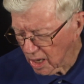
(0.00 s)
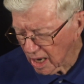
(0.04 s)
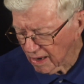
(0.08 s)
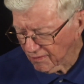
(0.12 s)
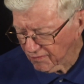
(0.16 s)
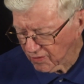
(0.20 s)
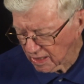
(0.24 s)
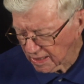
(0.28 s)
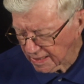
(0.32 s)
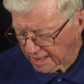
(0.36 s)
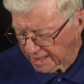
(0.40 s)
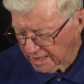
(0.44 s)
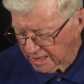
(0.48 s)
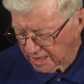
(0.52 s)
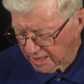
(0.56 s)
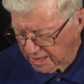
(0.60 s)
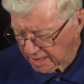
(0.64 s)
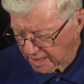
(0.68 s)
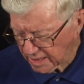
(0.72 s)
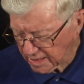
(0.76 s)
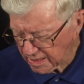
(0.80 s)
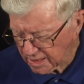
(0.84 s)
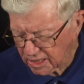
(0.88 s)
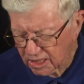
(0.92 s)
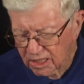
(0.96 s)
of
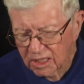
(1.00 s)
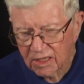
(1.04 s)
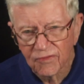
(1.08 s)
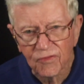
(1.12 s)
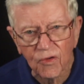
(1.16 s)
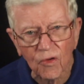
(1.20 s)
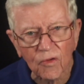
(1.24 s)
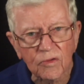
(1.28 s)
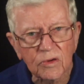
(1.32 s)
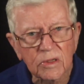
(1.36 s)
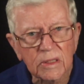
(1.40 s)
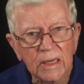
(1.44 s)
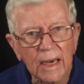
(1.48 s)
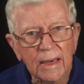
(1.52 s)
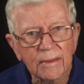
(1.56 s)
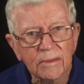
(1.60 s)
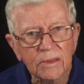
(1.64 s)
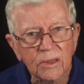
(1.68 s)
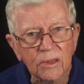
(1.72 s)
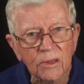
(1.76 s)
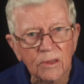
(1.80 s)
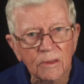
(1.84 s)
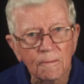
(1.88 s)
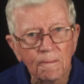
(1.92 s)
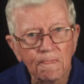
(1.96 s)
Galatians, the 4th
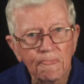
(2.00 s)
chapter.